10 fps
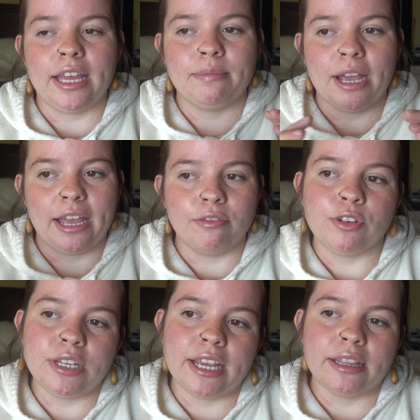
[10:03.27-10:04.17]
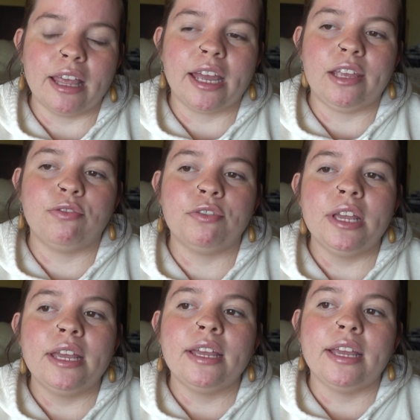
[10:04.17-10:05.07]
in my everyday life,
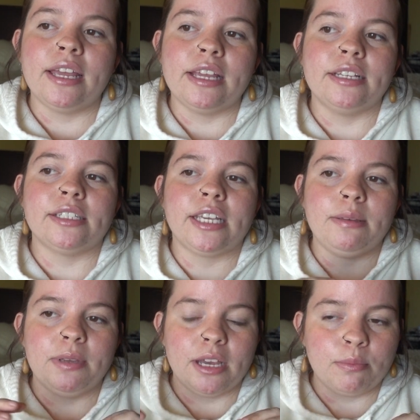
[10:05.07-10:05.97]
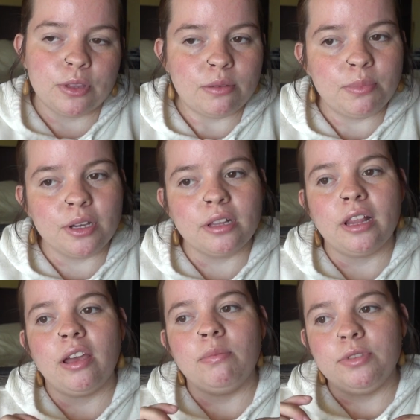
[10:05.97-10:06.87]
is keeping up with the book
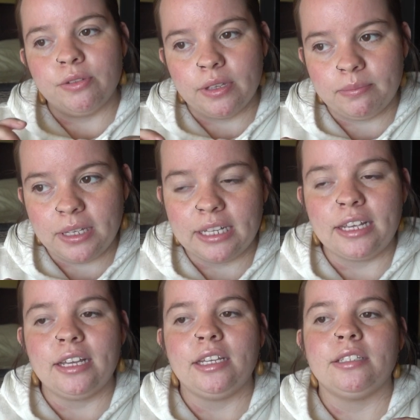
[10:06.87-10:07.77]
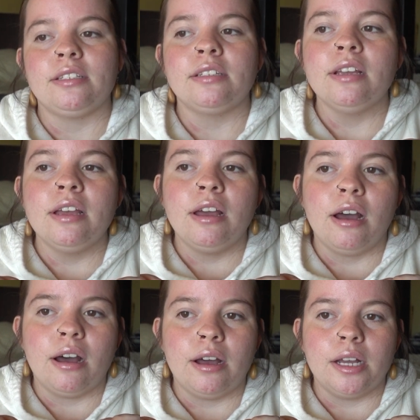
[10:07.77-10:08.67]
club, doing meetings,
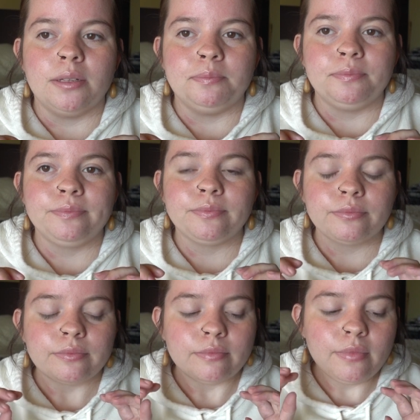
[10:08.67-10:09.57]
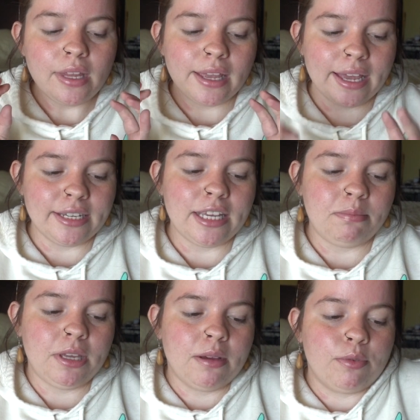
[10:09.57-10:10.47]
and
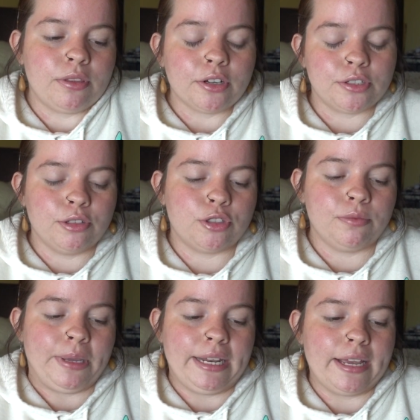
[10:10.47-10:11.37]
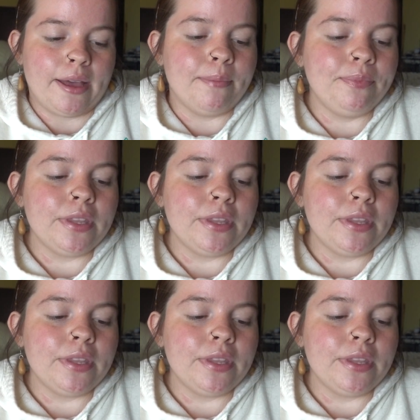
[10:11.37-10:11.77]
keeping up with our social media.